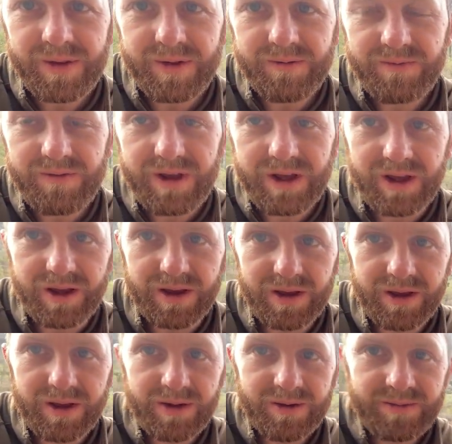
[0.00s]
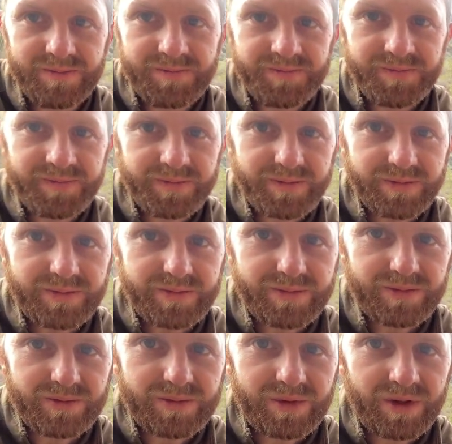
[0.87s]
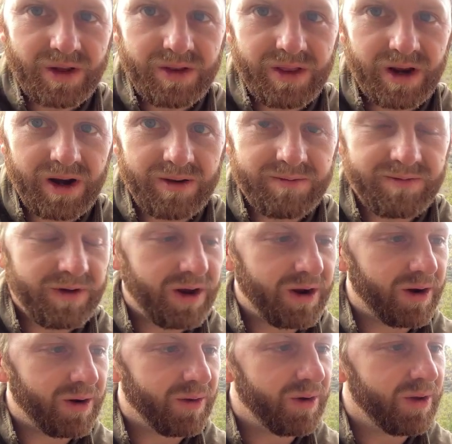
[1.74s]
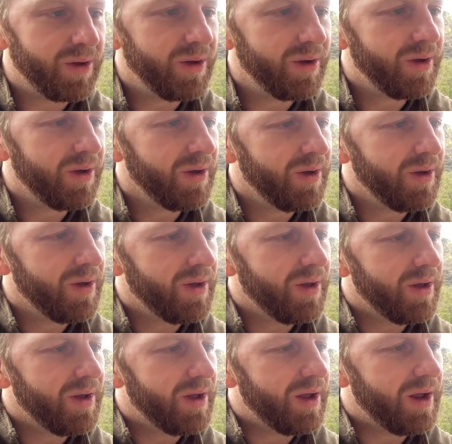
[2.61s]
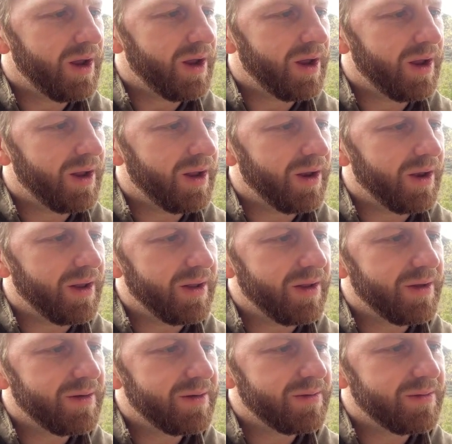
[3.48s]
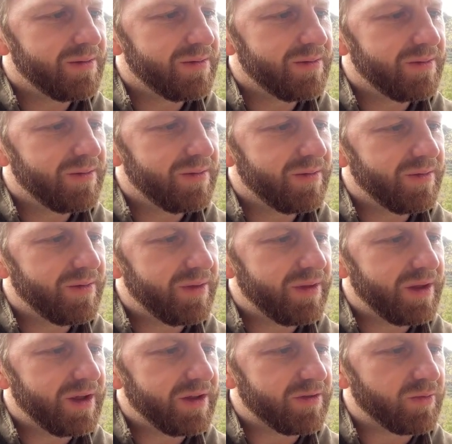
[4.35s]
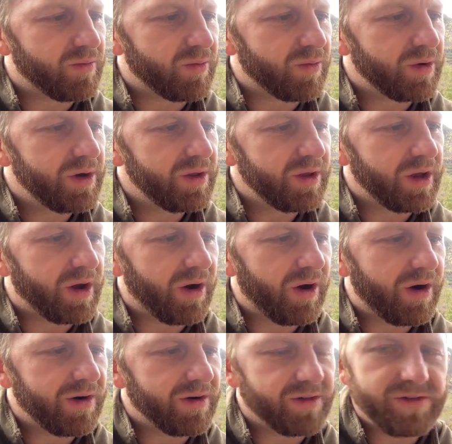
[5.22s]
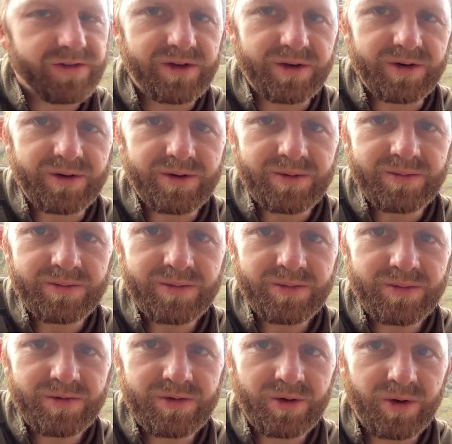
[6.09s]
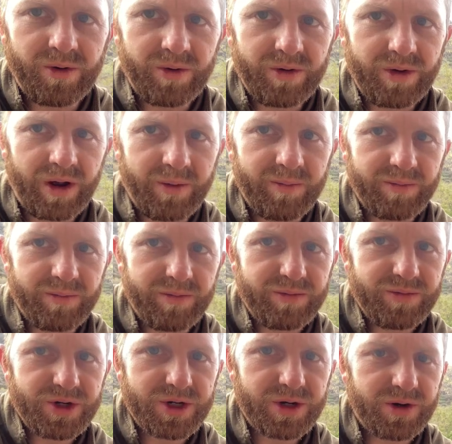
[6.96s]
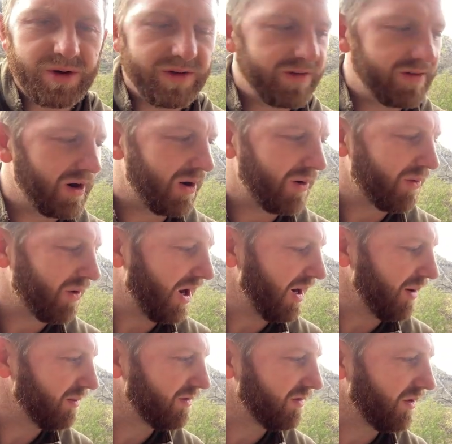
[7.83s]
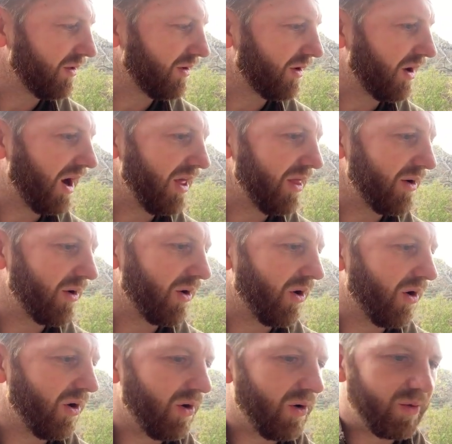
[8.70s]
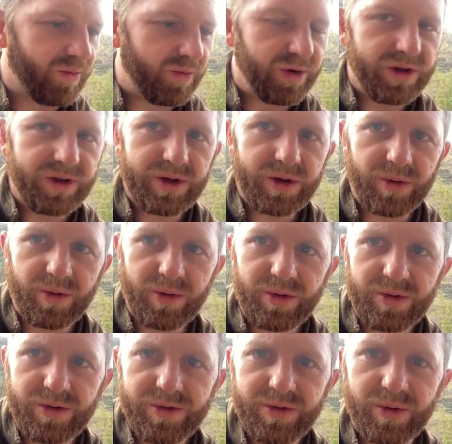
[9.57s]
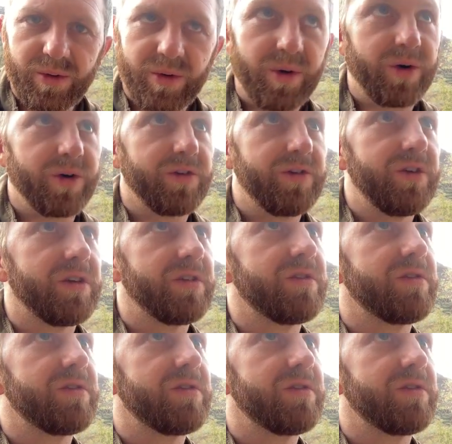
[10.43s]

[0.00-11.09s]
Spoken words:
fig that I found, and it's really hard still, so I'm sure it's not ripe. So they're either all really old or just